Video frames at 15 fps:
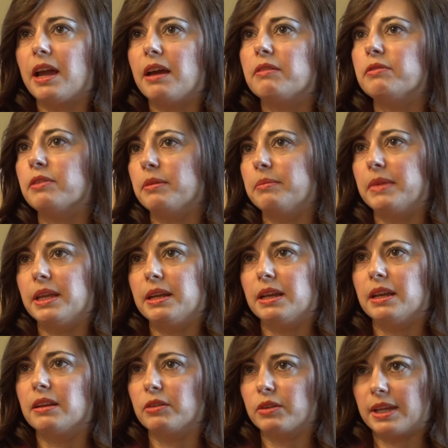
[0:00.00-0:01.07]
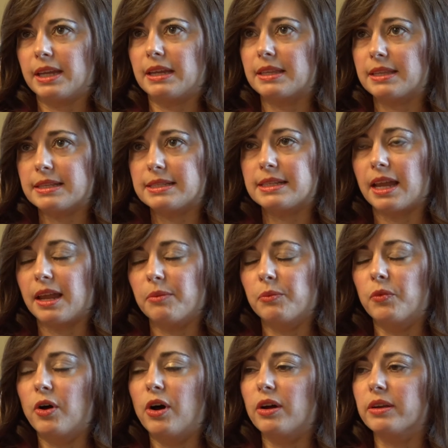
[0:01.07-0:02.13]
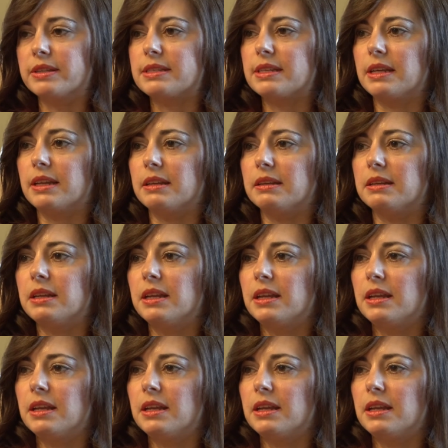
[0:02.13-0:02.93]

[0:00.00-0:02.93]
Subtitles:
every minute and looking at the same walls and